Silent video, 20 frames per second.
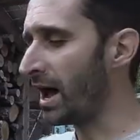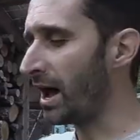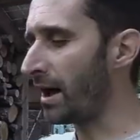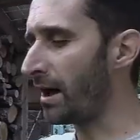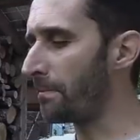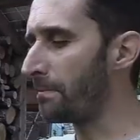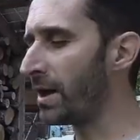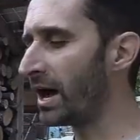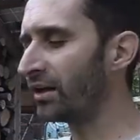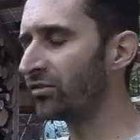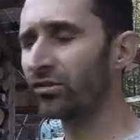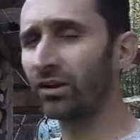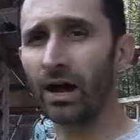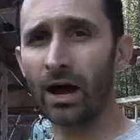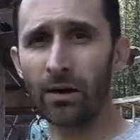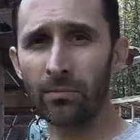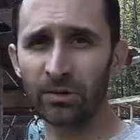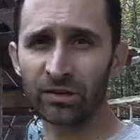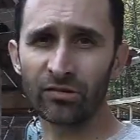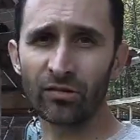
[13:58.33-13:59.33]
imagine
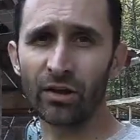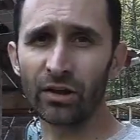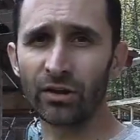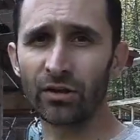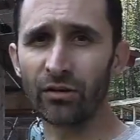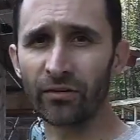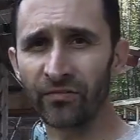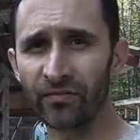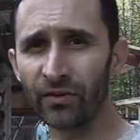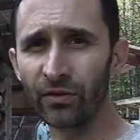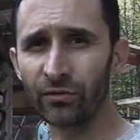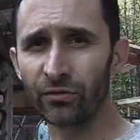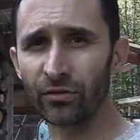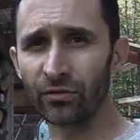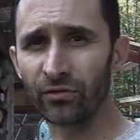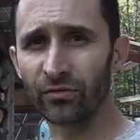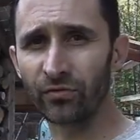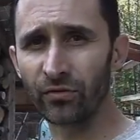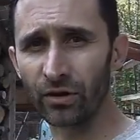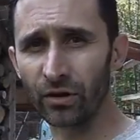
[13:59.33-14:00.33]
how much longer your
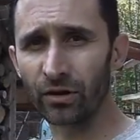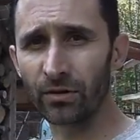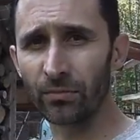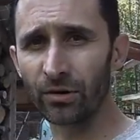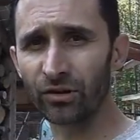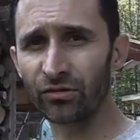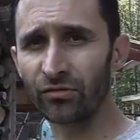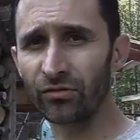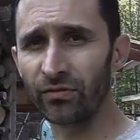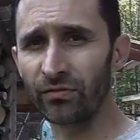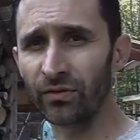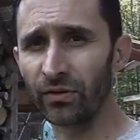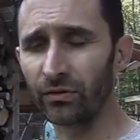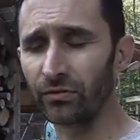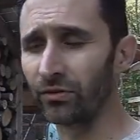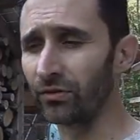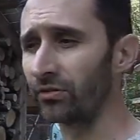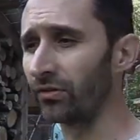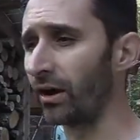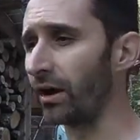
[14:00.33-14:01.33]
filters for your commercial
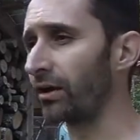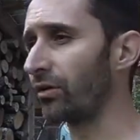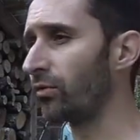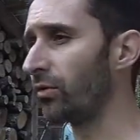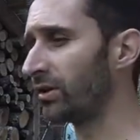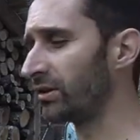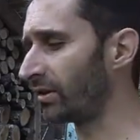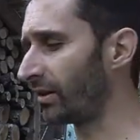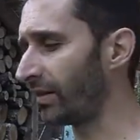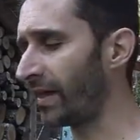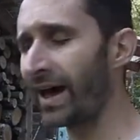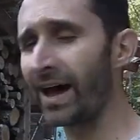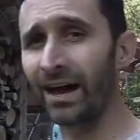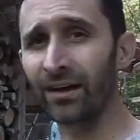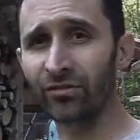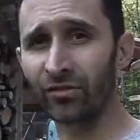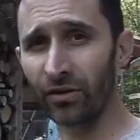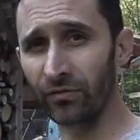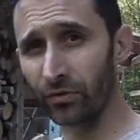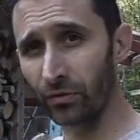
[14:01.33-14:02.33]
filters are going to
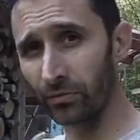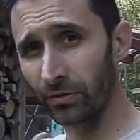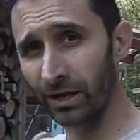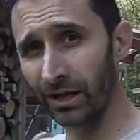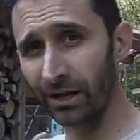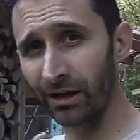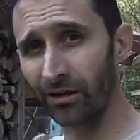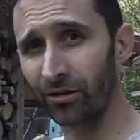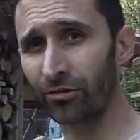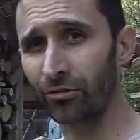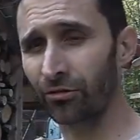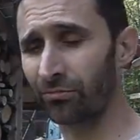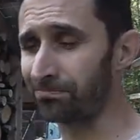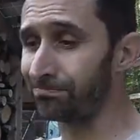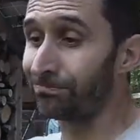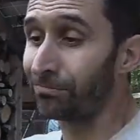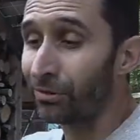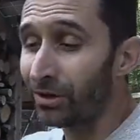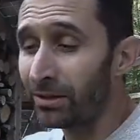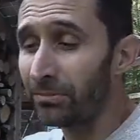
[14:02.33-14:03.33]
last if you're running
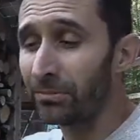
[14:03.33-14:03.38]
pretty